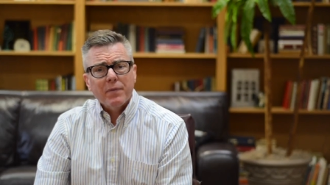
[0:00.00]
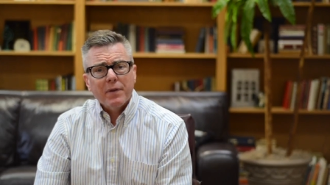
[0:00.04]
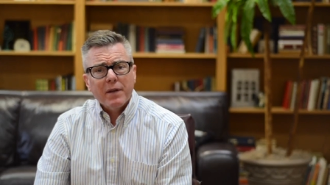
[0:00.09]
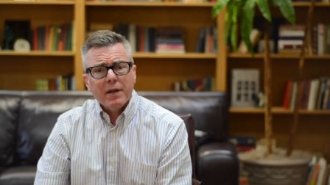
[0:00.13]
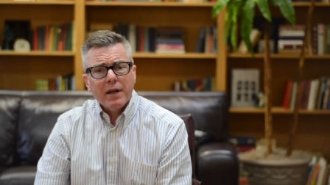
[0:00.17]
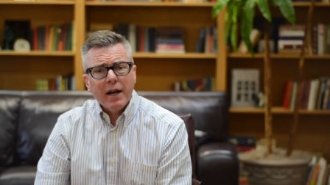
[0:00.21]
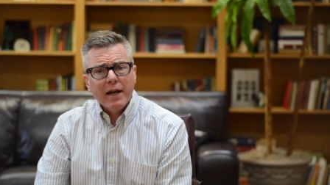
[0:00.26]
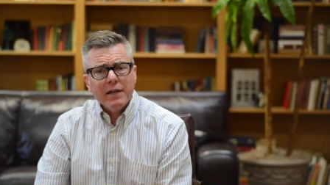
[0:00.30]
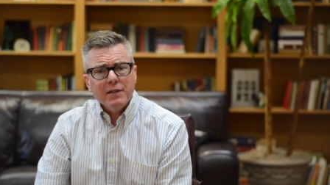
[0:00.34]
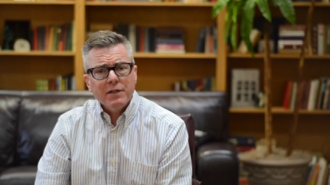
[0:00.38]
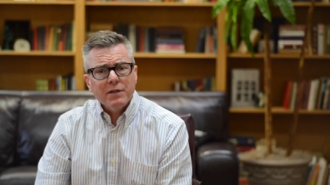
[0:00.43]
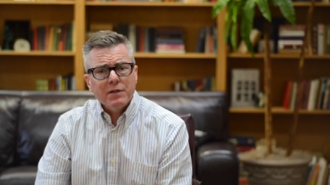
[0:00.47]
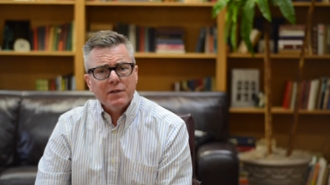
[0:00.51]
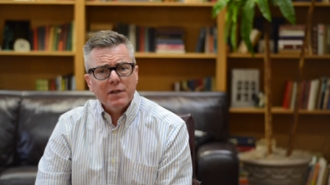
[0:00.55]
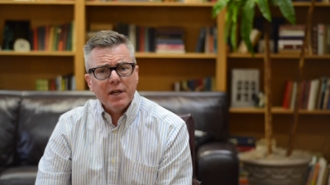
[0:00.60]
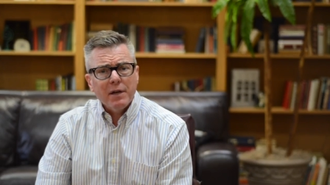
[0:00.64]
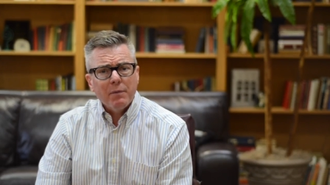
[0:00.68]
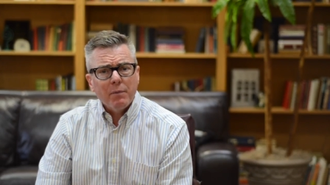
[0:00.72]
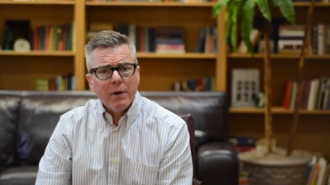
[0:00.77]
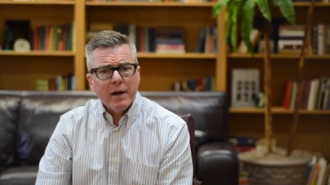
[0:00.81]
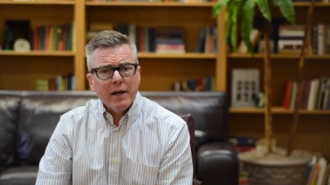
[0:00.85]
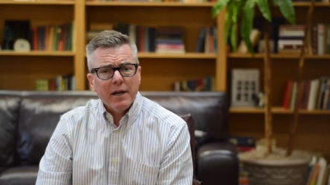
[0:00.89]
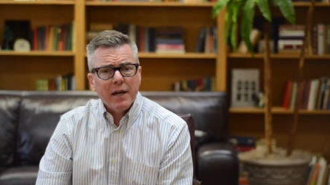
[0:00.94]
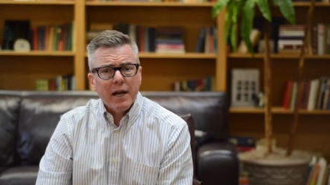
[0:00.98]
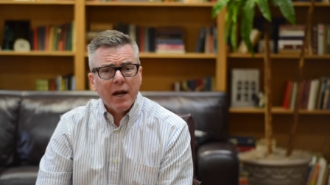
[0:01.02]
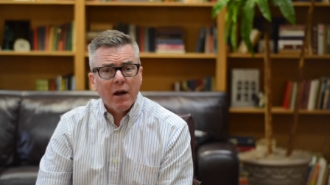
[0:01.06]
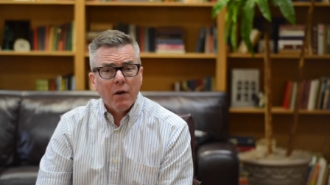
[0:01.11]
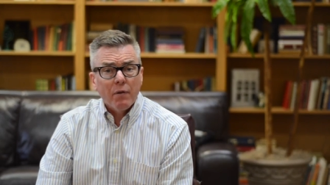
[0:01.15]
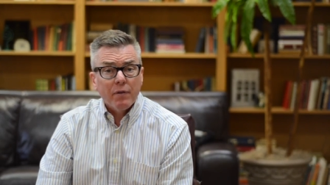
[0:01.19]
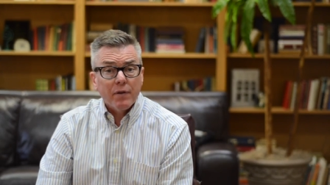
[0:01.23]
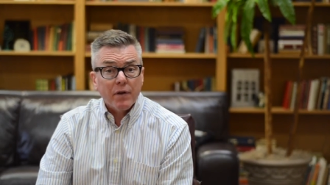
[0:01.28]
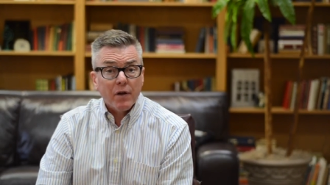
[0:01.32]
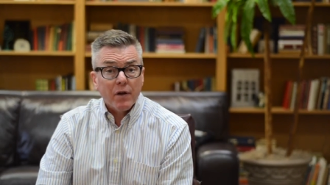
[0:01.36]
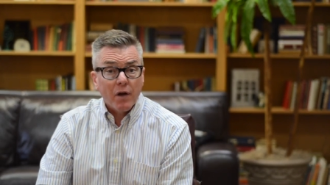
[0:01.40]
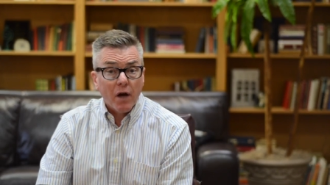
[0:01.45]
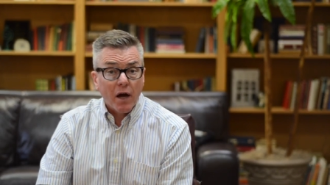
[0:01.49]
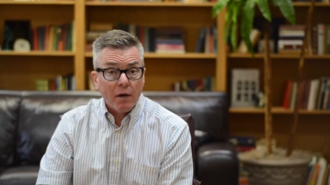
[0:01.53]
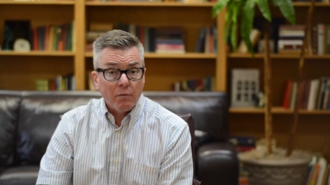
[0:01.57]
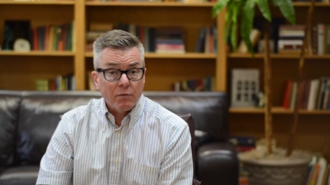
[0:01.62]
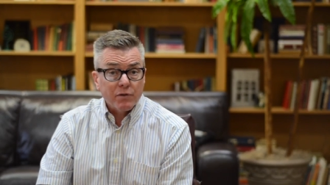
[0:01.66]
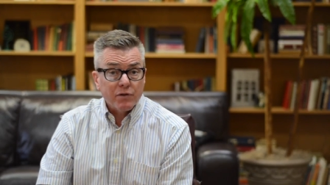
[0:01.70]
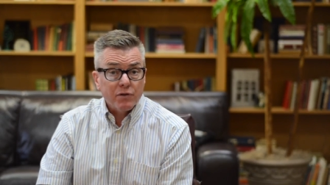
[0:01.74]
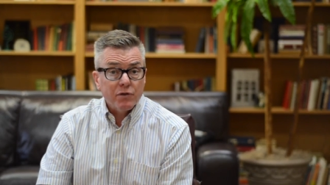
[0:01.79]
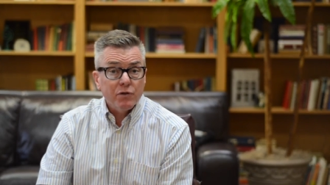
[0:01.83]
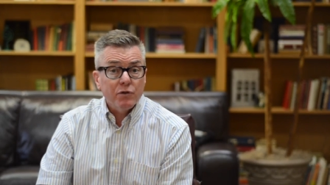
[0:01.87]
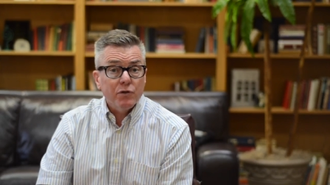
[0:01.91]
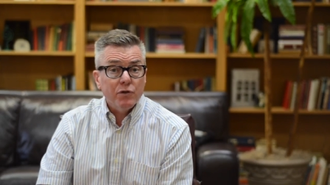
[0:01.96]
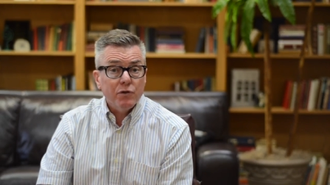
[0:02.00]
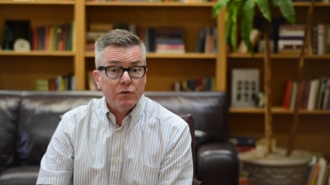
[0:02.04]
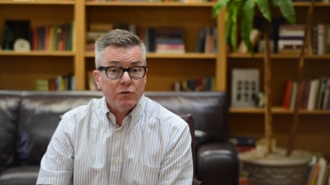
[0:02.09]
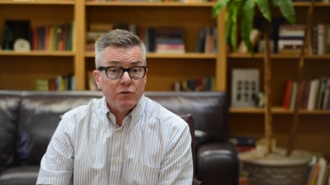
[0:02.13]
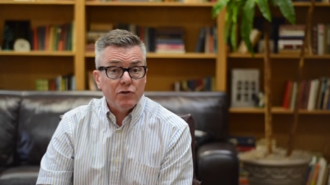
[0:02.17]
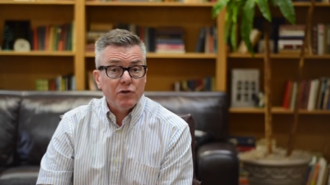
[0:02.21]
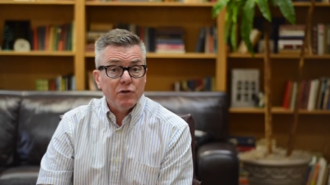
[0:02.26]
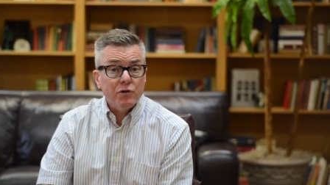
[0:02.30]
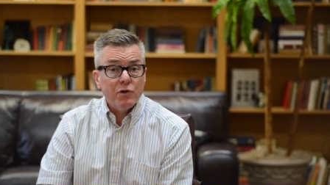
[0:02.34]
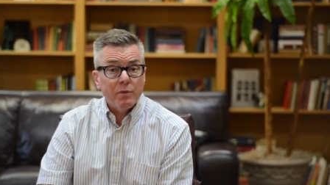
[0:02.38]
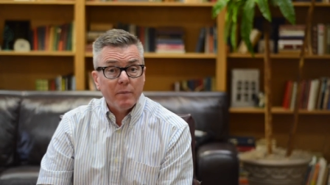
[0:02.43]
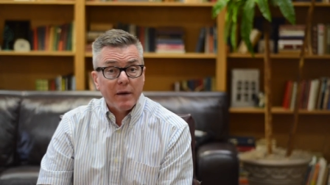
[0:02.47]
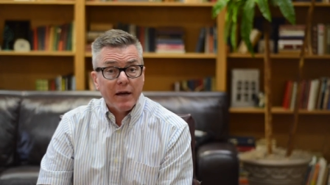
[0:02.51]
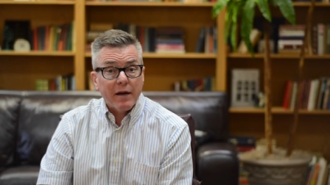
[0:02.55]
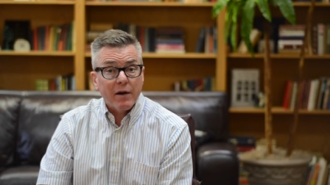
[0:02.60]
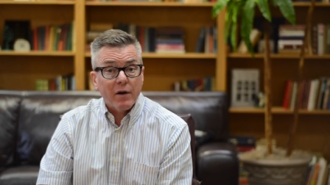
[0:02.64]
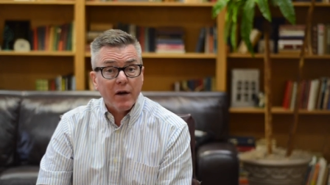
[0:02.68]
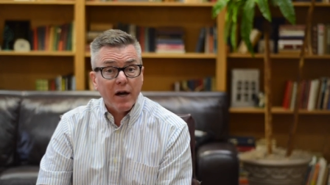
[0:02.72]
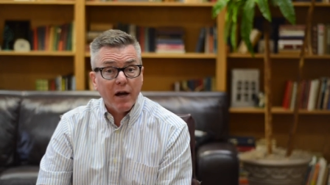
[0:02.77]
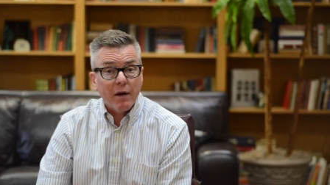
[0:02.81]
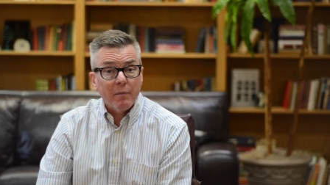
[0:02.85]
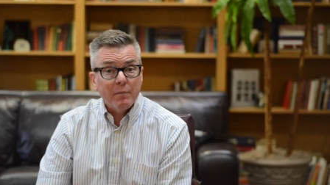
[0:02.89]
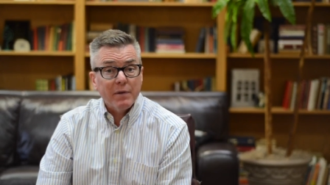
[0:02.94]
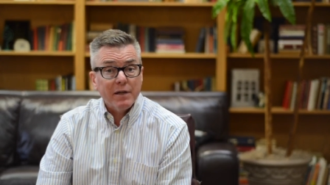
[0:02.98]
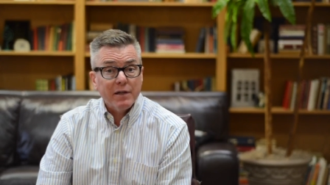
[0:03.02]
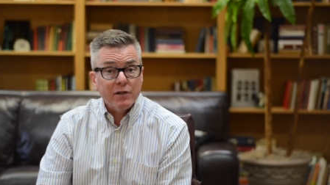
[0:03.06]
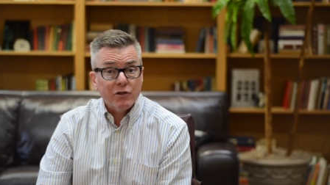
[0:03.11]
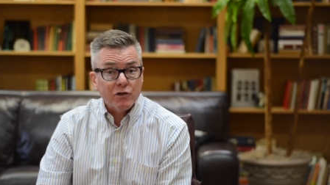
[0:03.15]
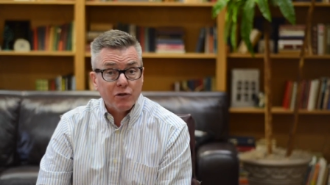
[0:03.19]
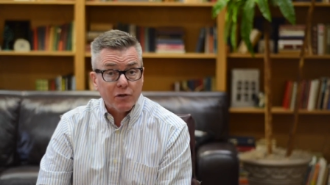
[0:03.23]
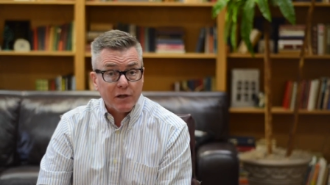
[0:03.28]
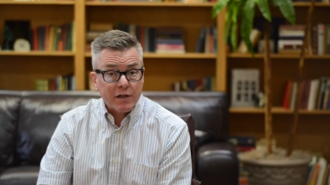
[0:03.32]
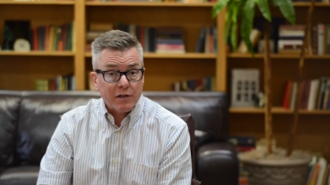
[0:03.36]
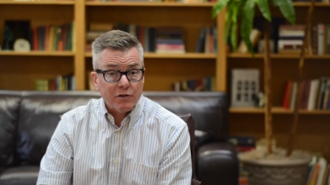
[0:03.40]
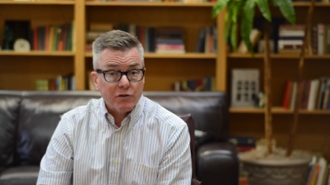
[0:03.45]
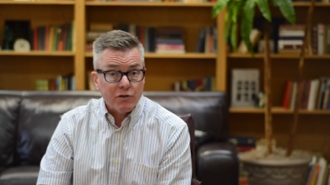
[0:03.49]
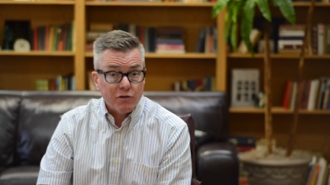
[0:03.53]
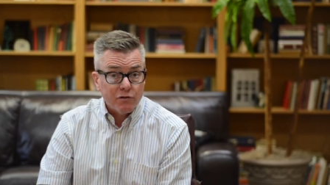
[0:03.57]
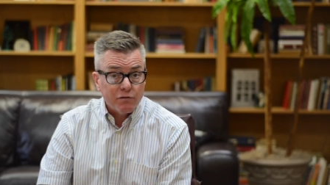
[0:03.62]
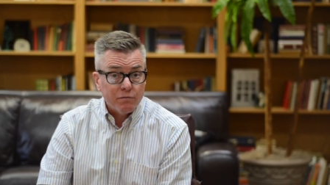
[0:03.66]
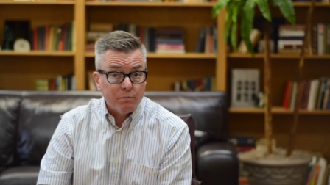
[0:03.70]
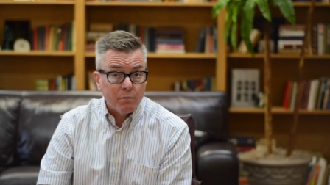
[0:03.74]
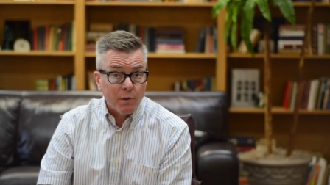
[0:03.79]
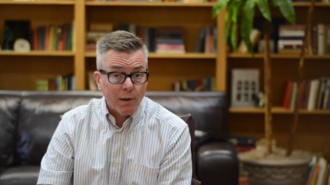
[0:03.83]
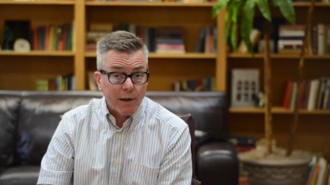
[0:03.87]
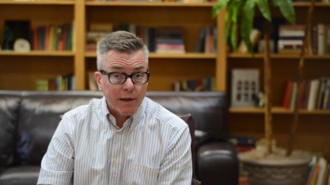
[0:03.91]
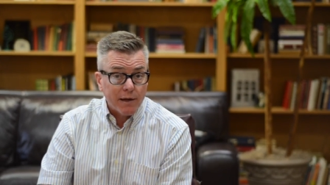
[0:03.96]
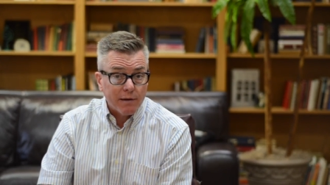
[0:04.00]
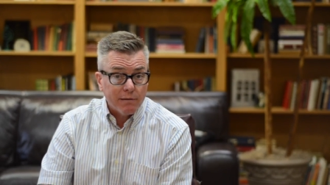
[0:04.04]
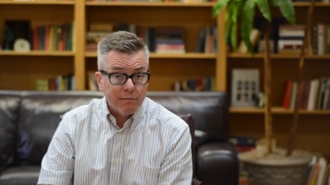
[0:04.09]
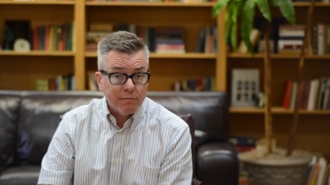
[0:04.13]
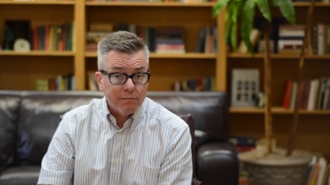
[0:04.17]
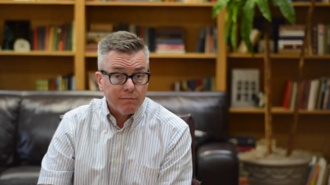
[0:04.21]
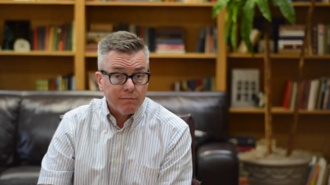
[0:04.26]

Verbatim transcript: Can I just say right now that God will still use you no matter how many tricks you've played?